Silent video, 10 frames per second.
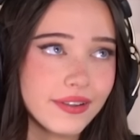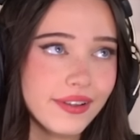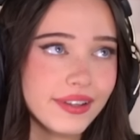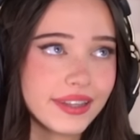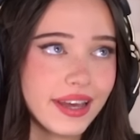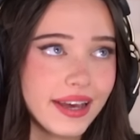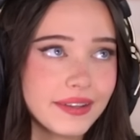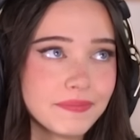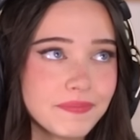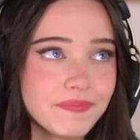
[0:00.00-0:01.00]
like that.
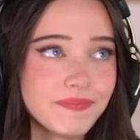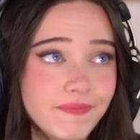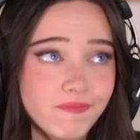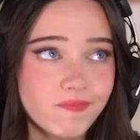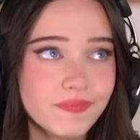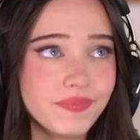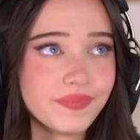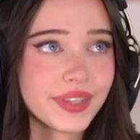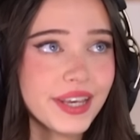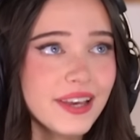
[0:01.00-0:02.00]

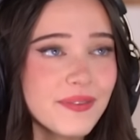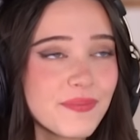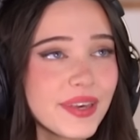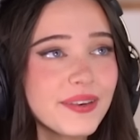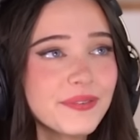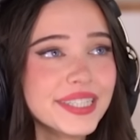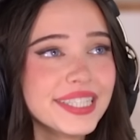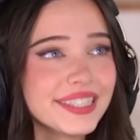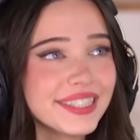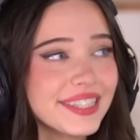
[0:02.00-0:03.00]
Me
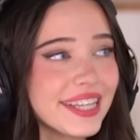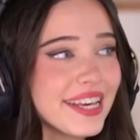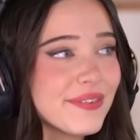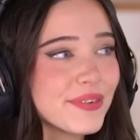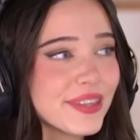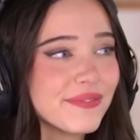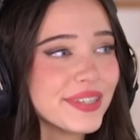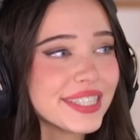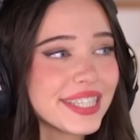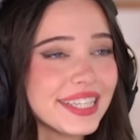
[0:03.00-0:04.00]
wanting to sleep, the
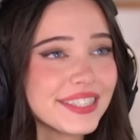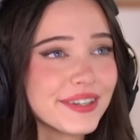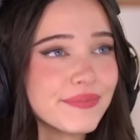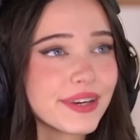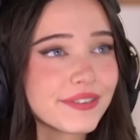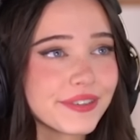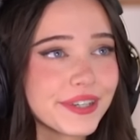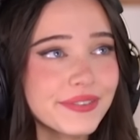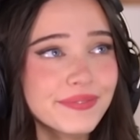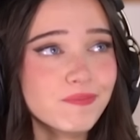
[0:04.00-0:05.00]
mosquito in my room.